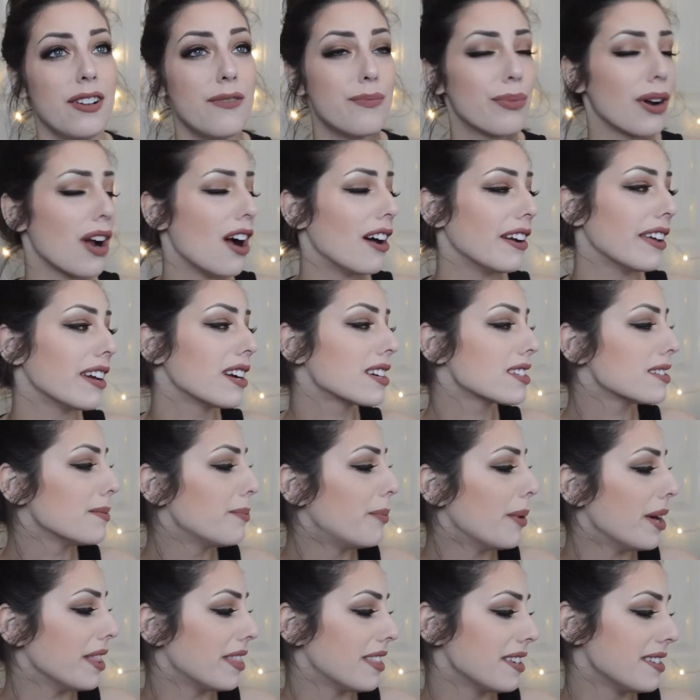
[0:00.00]
product
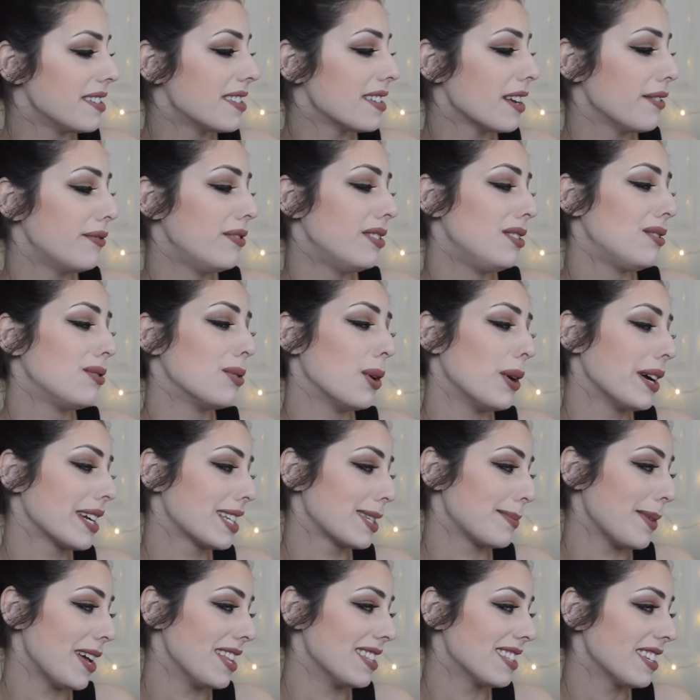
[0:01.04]
but this stuff is so
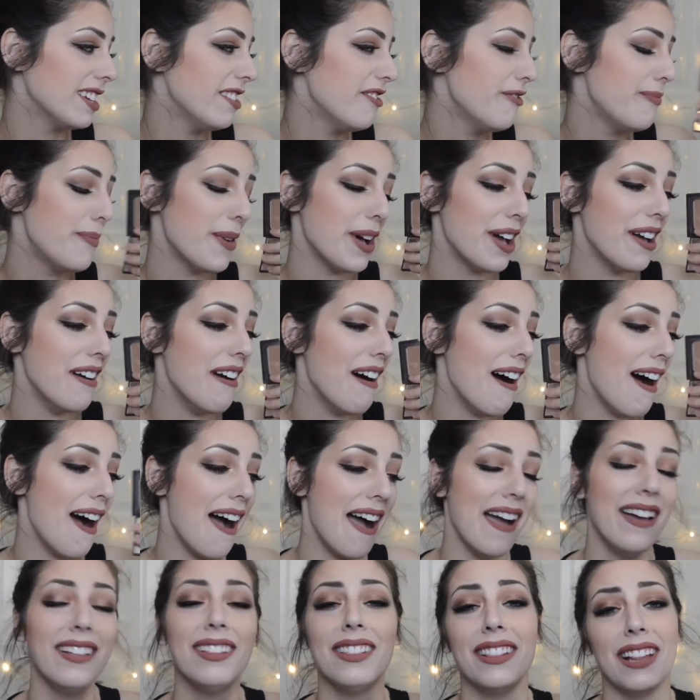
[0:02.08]
expensive but
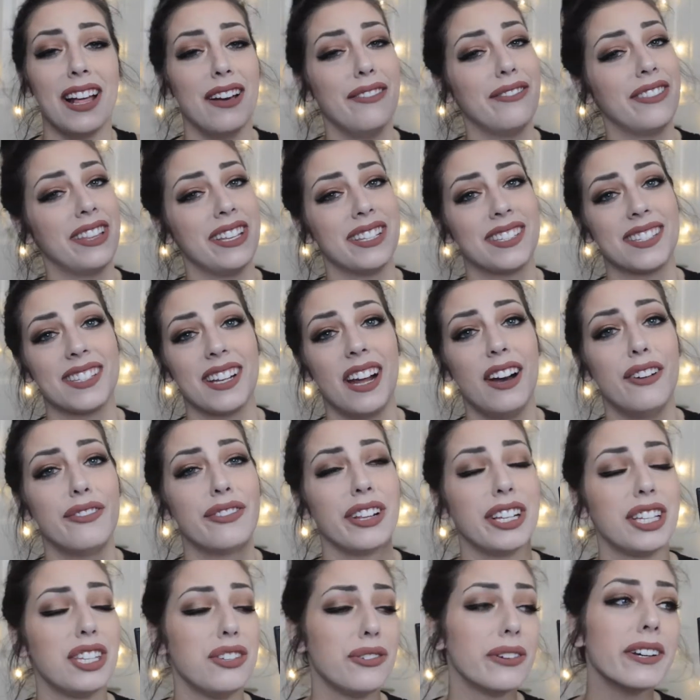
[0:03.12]
I love this stuff
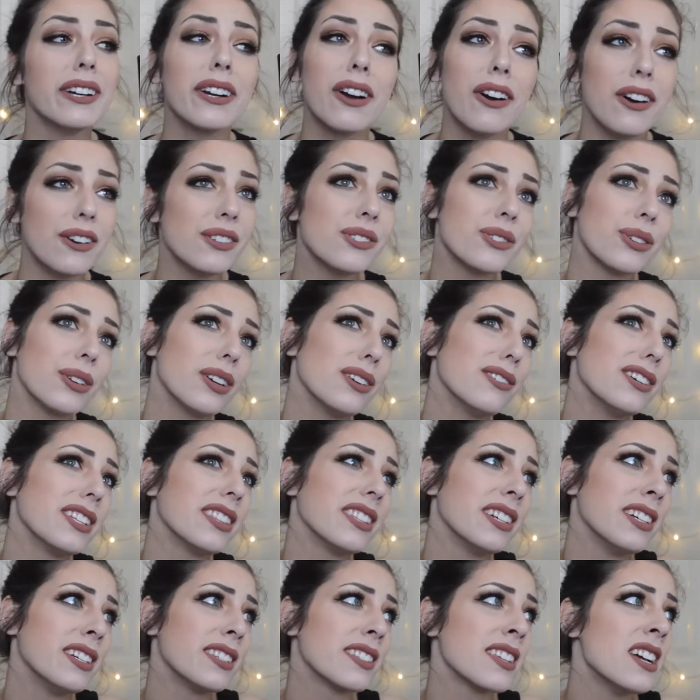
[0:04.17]
like you can contour with
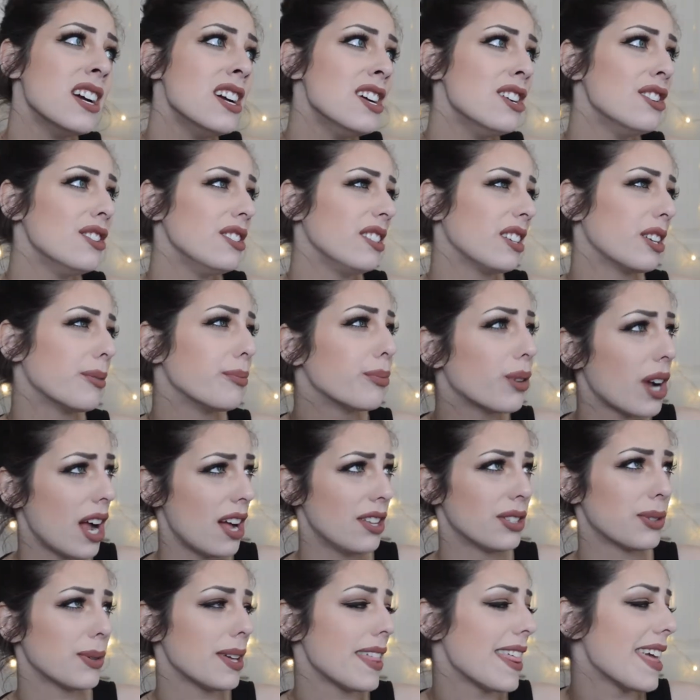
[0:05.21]
this you can
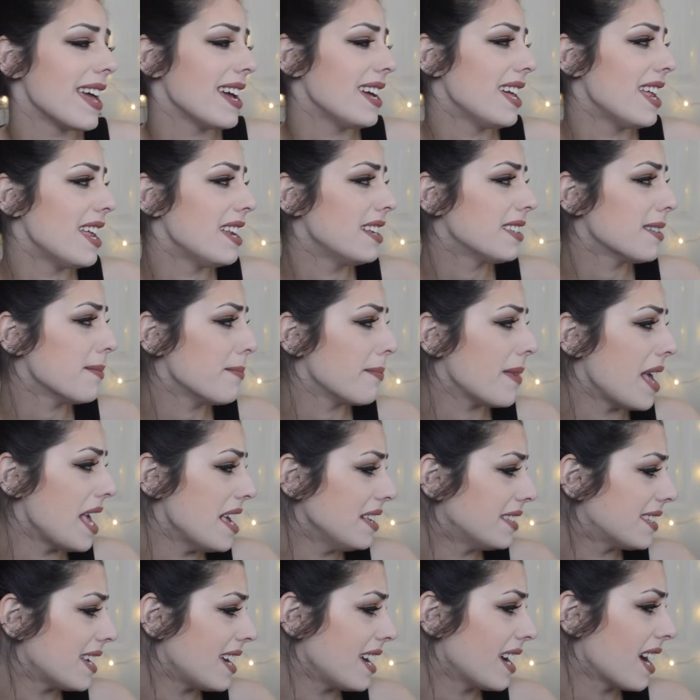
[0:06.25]
bronze with it it is
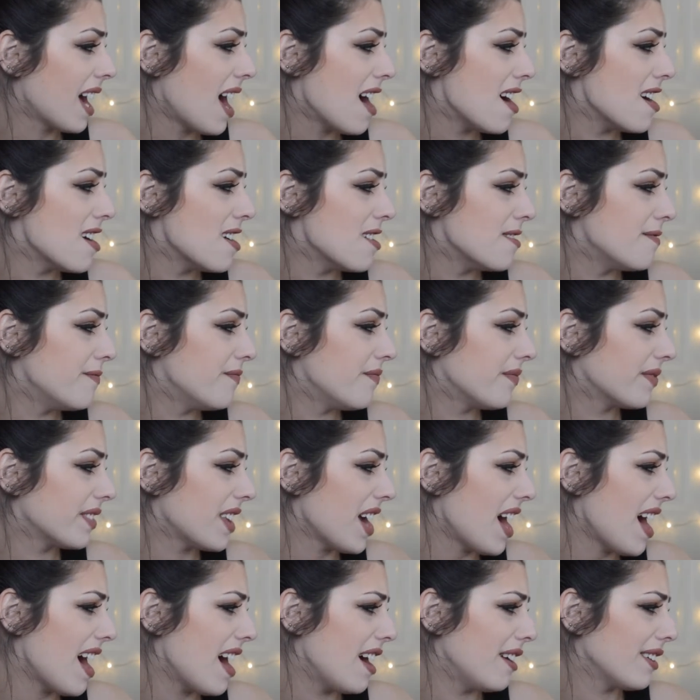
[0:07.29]
amazing um
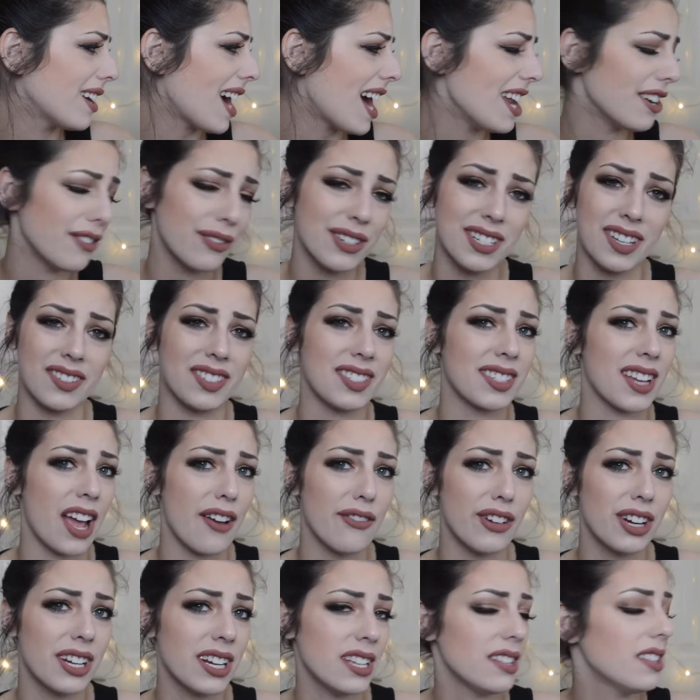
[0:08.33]
yeah I kind of
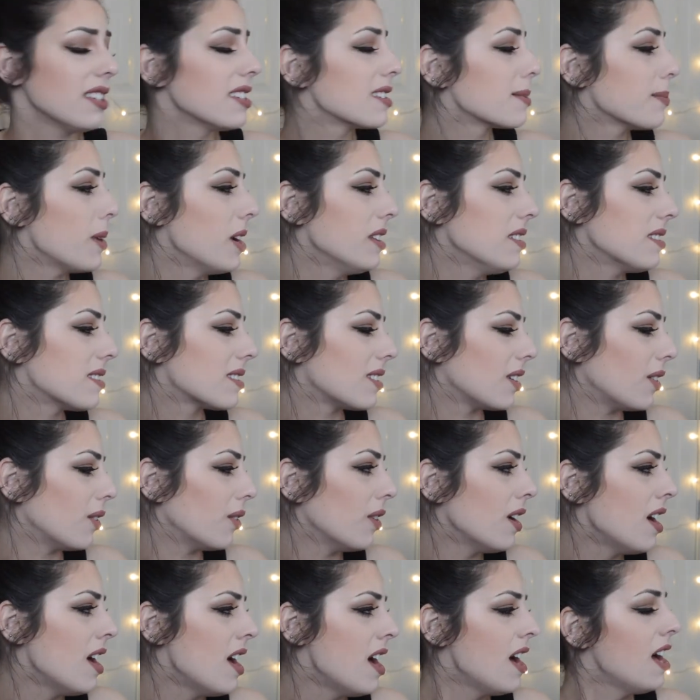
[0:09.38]
rediscovered it this month so